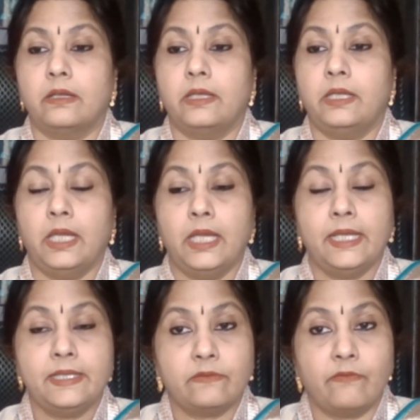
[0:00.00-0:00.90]
He
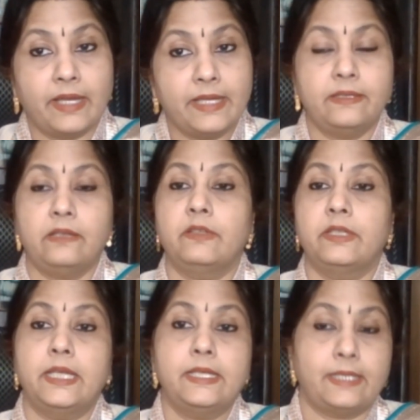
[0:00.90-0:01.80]
gets wiser
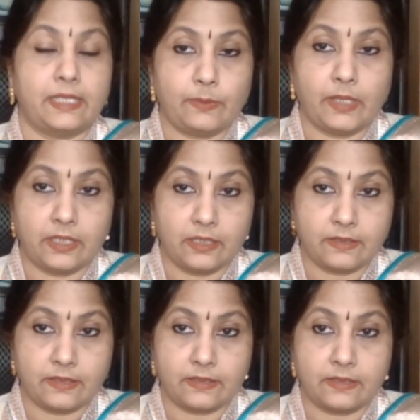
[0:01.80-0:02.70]
with these
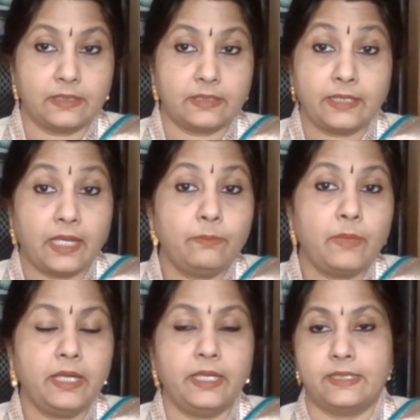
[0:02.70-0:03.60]
experiences. His
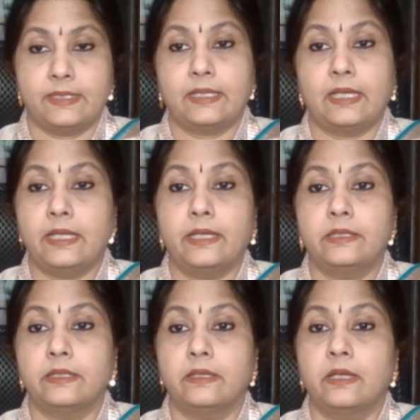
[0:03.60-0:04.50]
karma gets
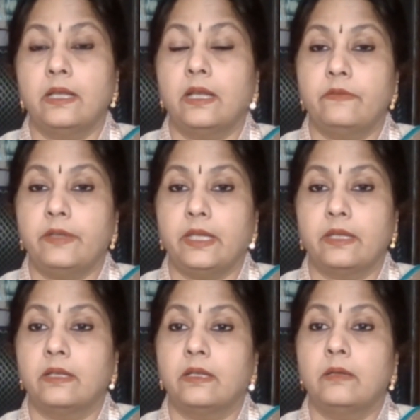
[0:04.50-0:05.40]
cleared
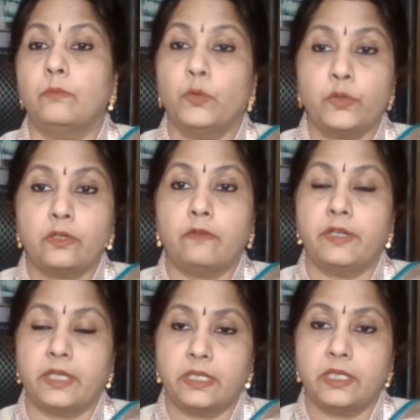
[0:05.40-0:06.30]
away, most
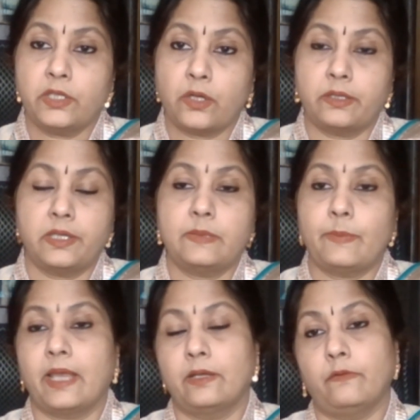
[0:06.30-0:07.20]
of it in a shorter
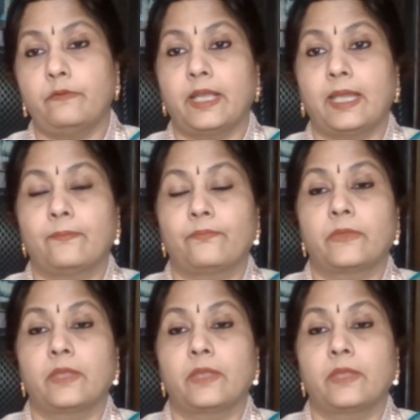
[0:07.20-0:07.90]
span of time.